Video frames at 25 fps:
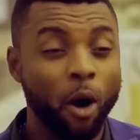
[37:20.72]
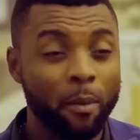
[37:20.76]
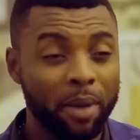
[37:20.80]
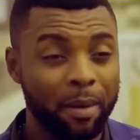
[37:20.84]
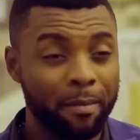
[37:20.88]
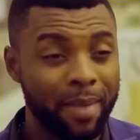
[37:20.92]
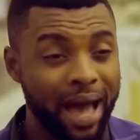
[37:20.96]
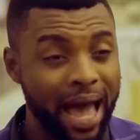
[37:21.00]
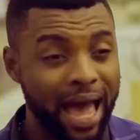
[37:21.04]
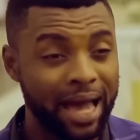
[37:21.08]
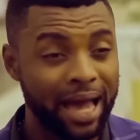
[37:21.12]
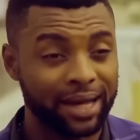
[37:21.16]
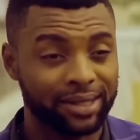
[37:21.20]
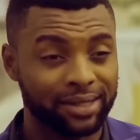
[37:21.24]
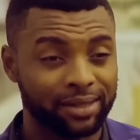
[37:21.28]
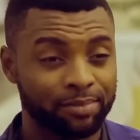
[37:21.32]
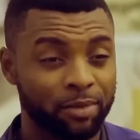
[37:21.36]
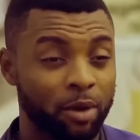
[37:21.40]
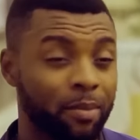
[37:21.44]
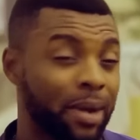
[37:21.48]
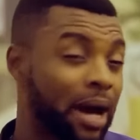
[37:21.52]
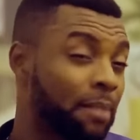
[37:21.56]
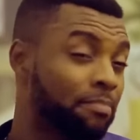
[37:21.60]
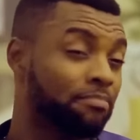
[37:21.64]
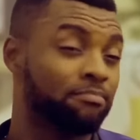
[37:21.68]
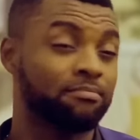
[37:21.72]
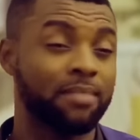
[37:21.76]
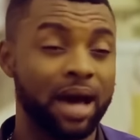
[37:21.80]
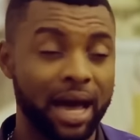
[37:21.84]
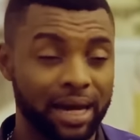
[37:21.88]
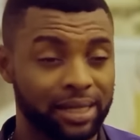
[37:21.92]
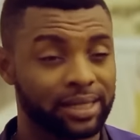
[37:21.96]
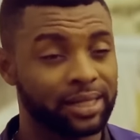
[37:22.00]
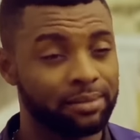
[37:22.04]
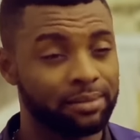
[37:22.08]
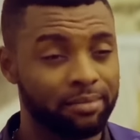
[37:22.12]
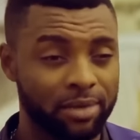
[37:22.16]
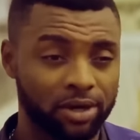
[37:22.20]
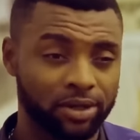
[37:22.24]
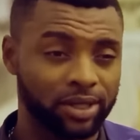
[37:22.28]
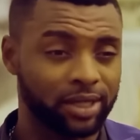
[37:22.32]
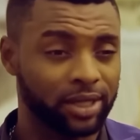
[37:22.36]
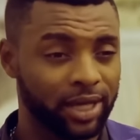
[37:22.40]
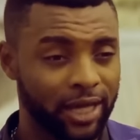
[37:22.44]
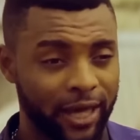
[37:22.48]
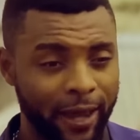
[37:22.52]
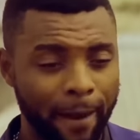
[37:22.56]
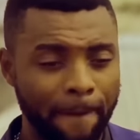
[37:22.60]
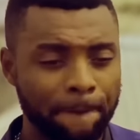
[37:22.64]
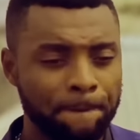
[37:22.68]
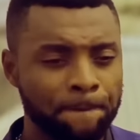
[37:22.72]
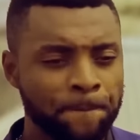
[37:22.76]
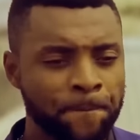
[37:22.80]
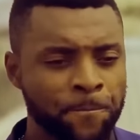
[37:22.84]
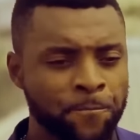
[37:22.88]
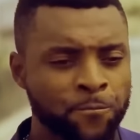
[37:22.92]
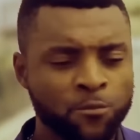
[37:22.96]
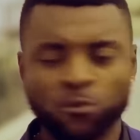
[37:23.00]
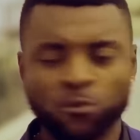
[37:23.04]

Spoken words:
call me Max, but my Maximum, okay?